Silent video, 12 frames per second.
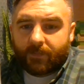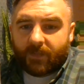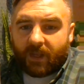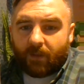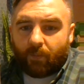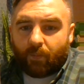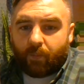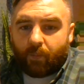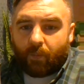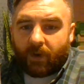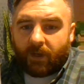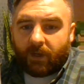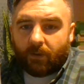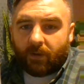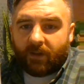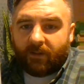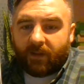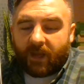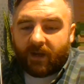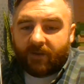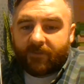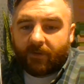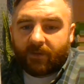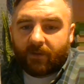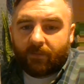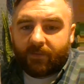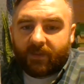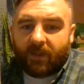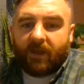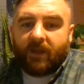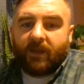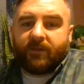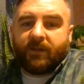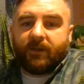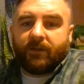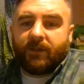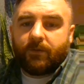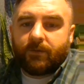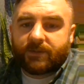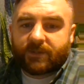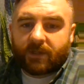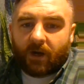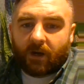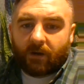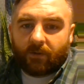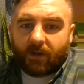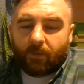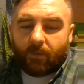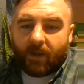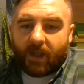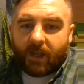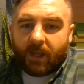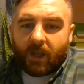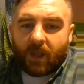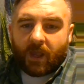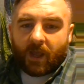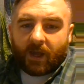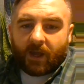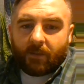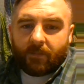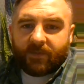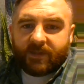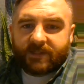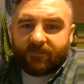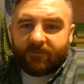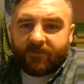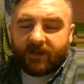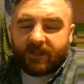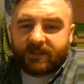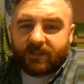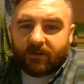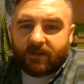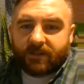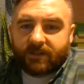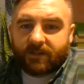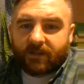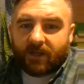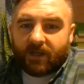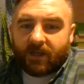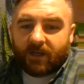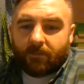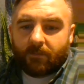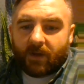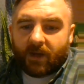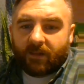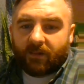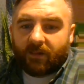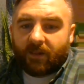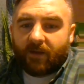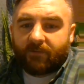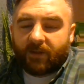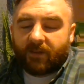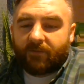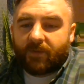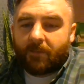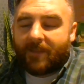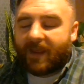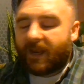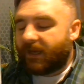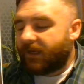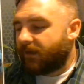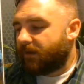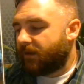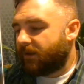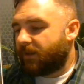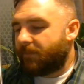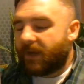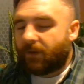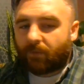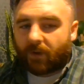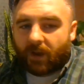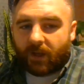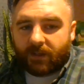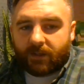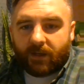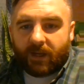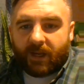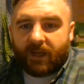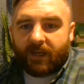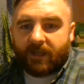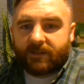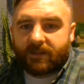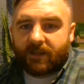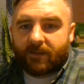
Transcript: I fell in love with Leinil Yu's art right away. This Infinity series, I loved. I love the main run, and